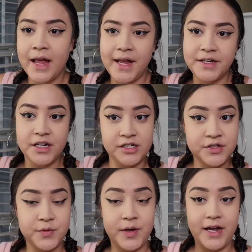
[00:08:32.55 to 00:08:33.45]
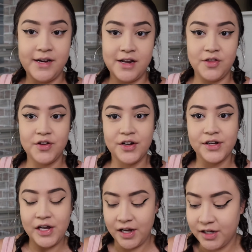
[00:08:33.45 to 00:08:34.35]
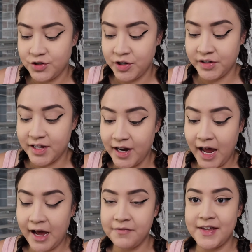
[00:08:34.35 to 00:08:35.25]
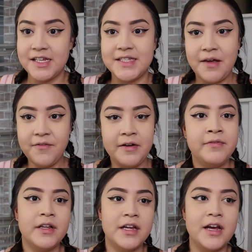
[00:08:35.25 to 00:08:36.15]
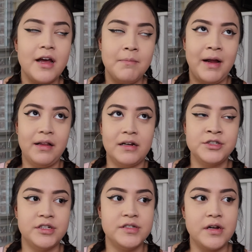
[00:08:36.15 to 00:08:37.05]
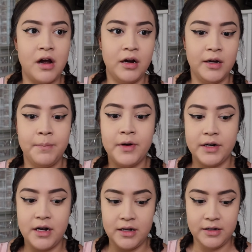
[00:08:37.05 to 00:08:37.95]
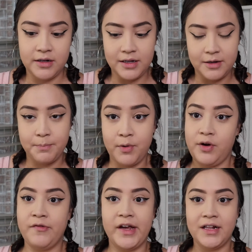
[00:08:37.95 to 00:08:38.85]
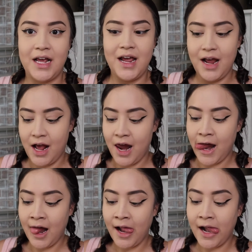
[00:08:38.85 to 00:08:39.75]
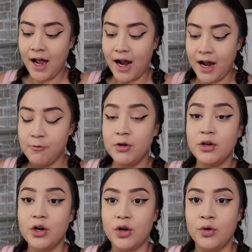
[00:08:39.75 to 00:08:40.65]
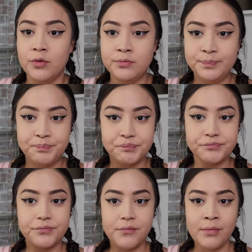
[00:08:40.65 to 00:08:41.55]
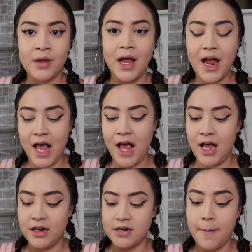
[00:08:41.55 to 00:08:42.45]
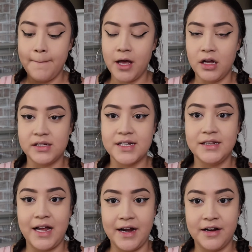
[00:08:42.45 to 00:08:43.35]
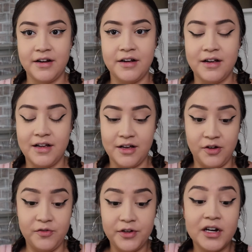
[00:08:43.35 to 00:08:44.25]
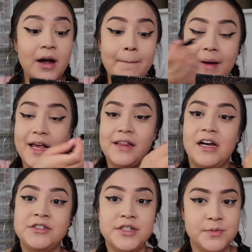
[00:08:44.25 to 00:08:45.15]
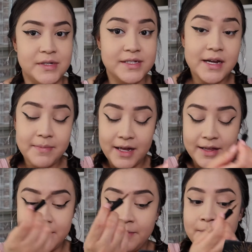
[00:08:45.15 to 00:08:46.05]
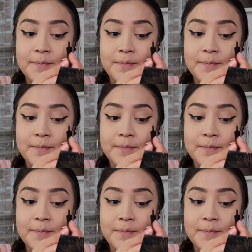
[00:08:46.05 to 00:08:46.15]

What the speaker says: And also another trick that I have is if I feel like my lashes aren't put on perfectly, I will go and put liner over my lashes once I apply them.